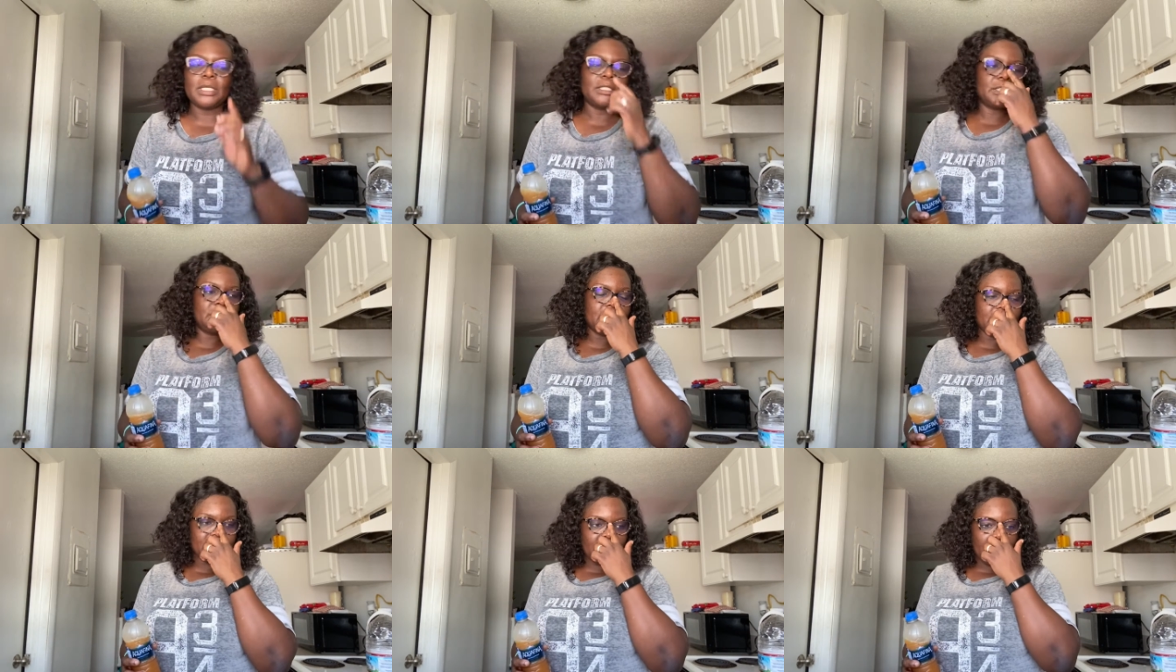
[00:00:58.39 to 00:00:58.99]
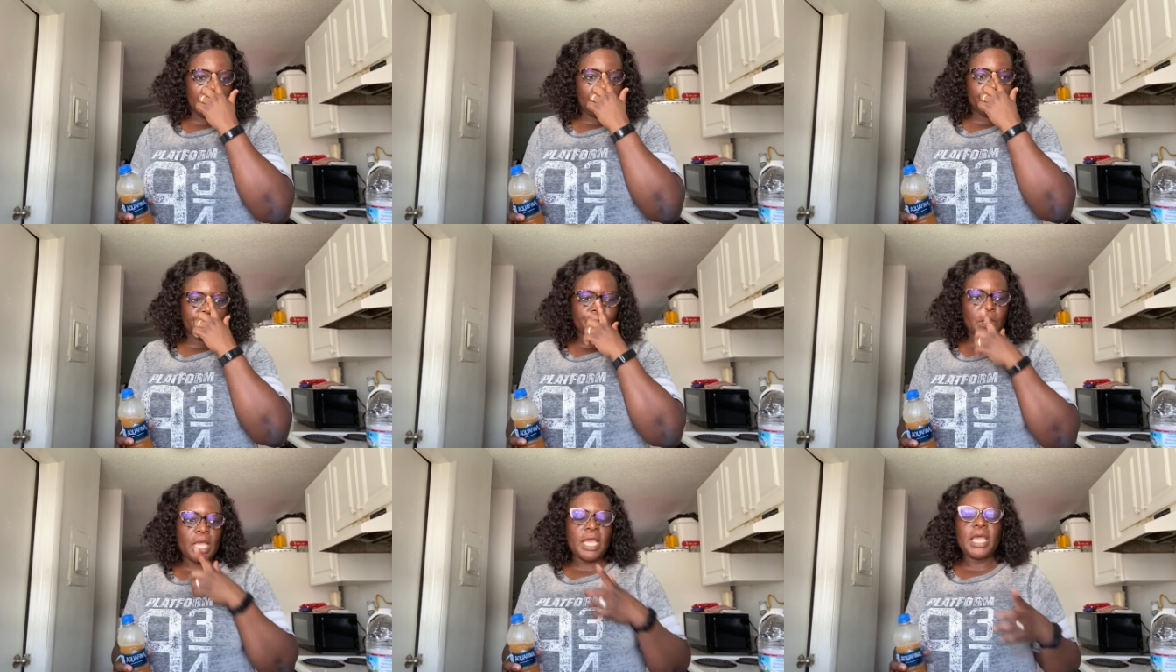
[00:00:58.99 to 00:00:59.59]
Today,
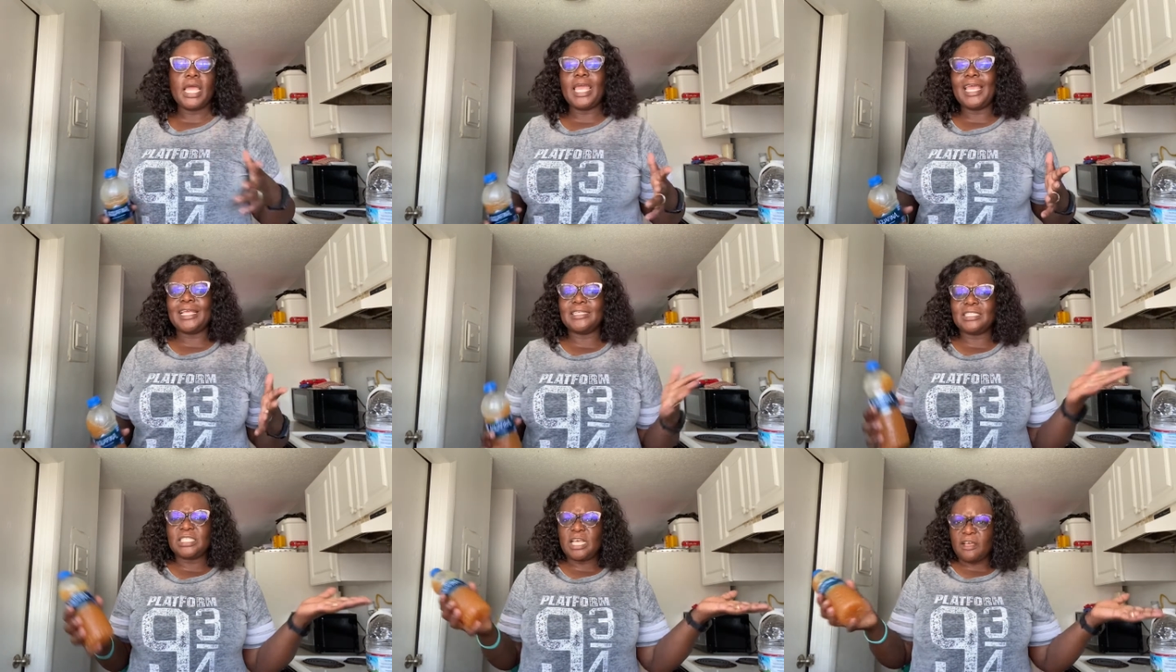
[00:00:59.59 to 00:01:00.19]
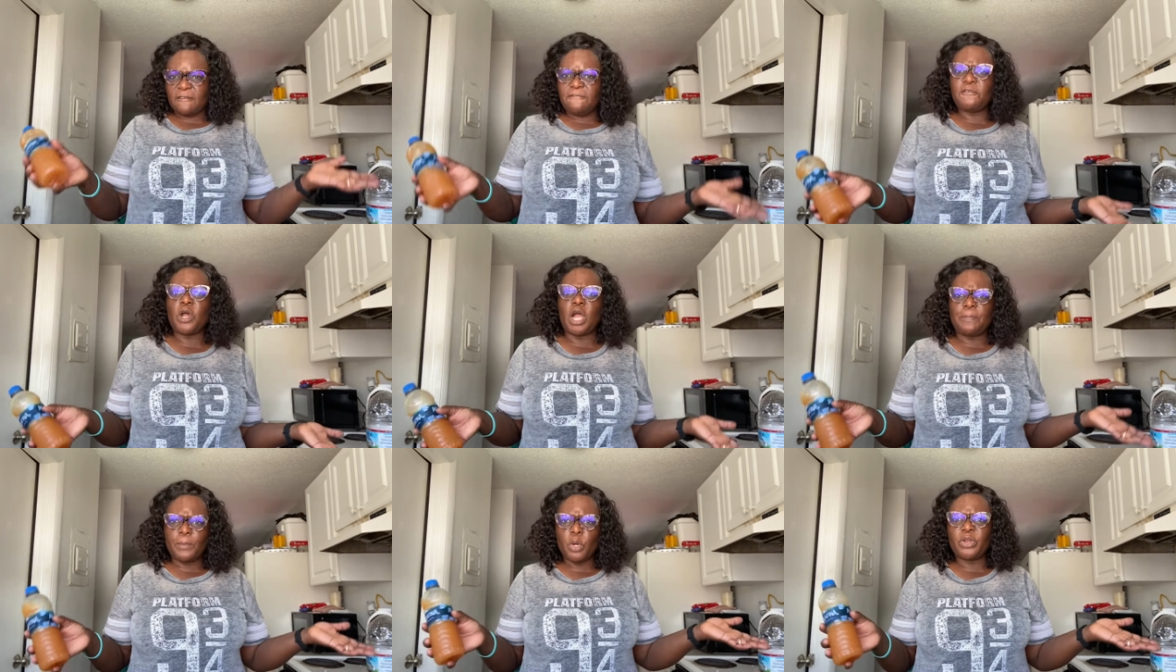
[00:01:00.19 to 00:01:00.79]
is for
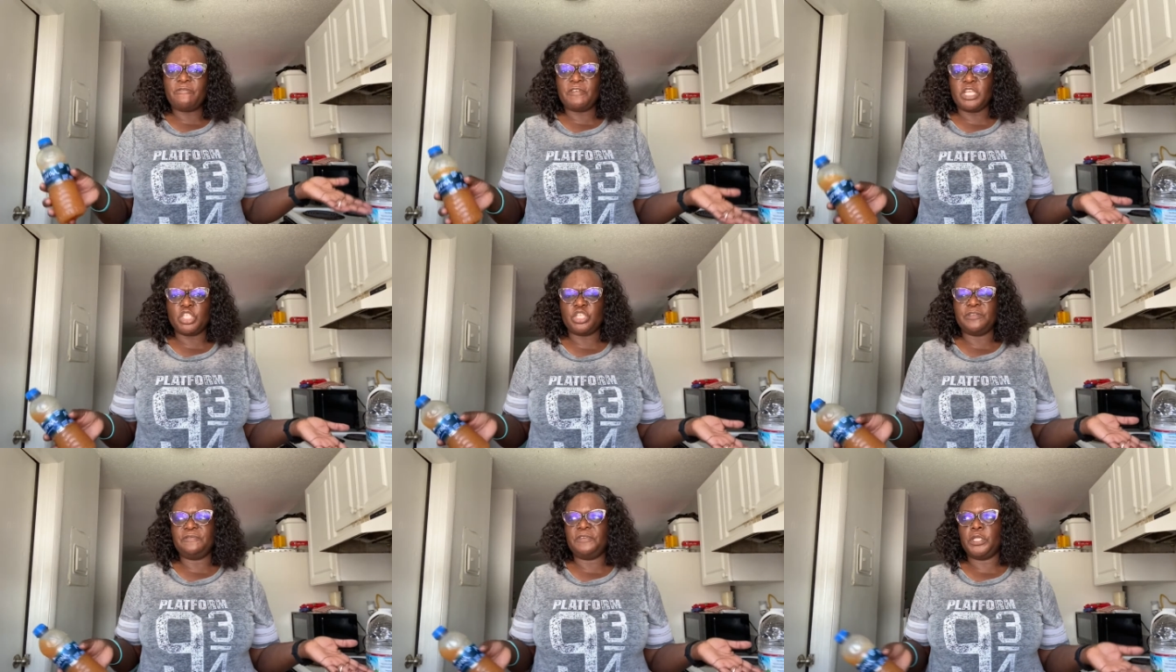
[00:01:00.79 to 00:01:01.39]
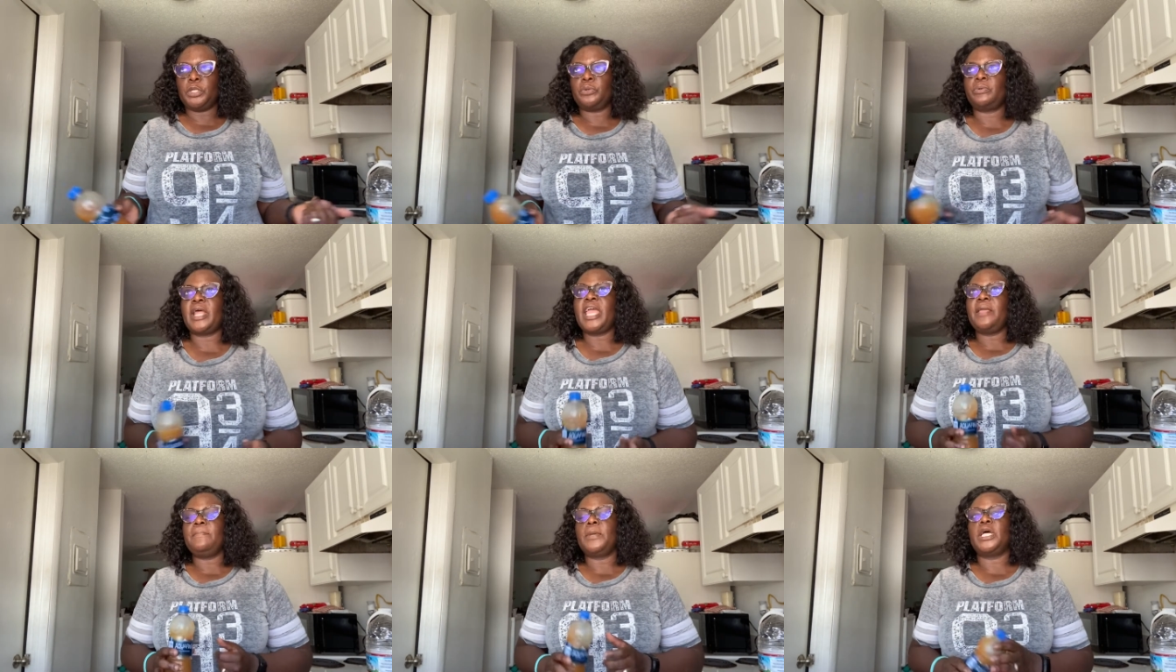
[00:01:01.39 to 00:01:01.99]
a motivation video
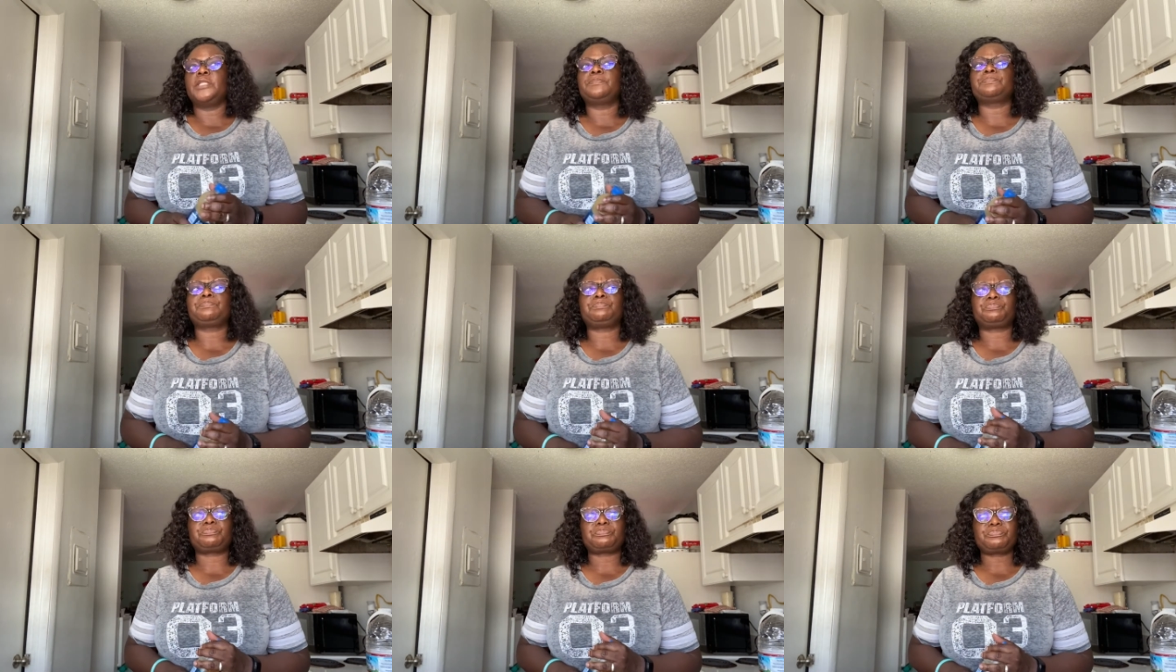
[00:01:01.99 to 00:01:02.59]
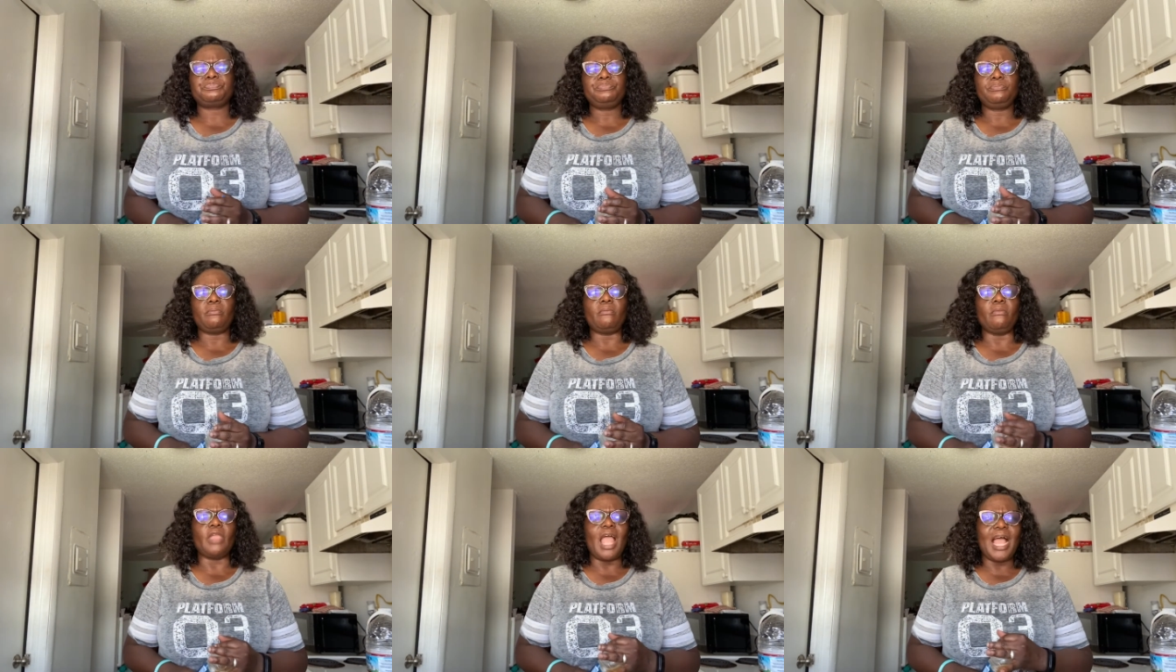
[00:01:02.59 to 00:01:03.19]
right but
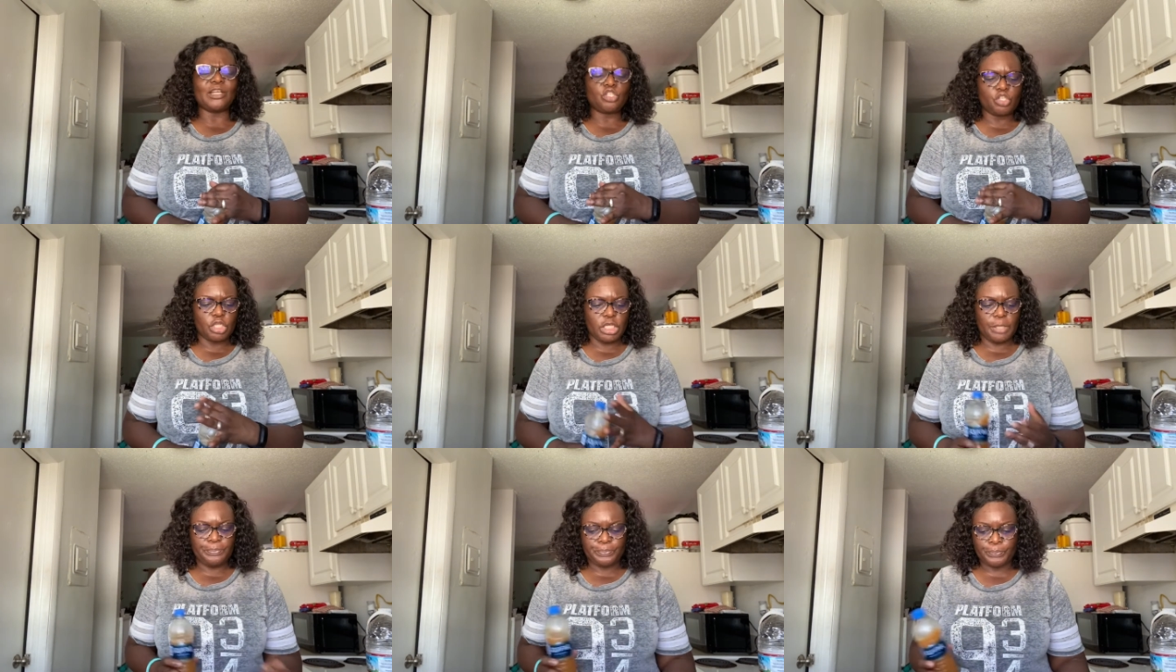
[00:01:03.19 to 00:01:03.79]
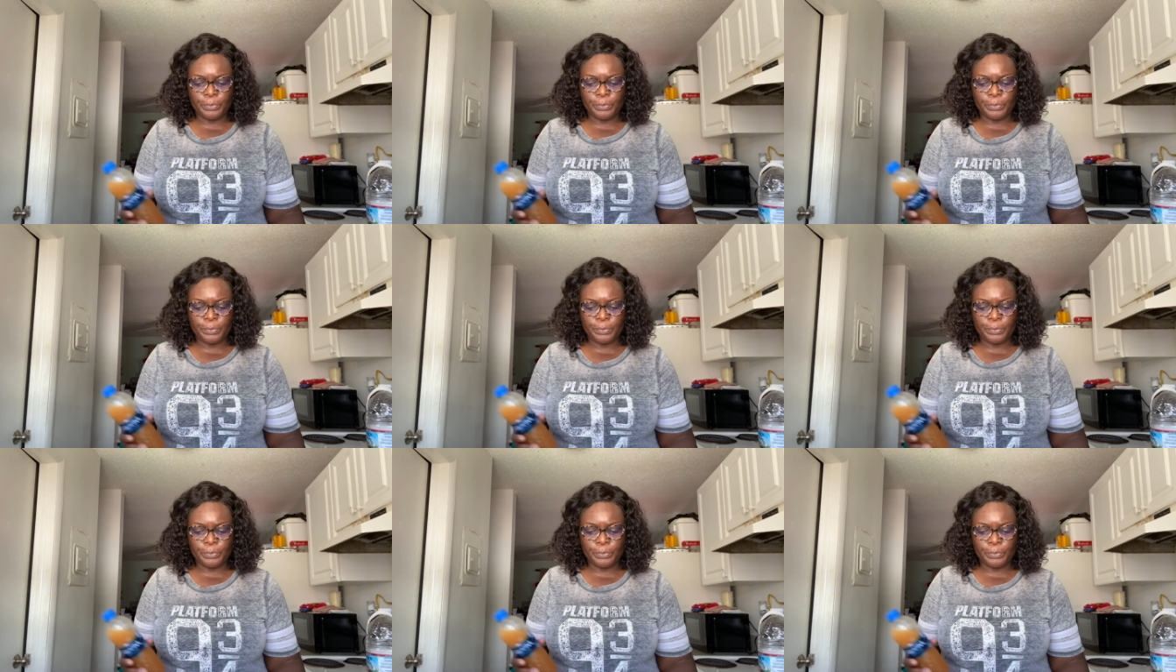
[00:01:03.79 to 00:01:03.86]
actually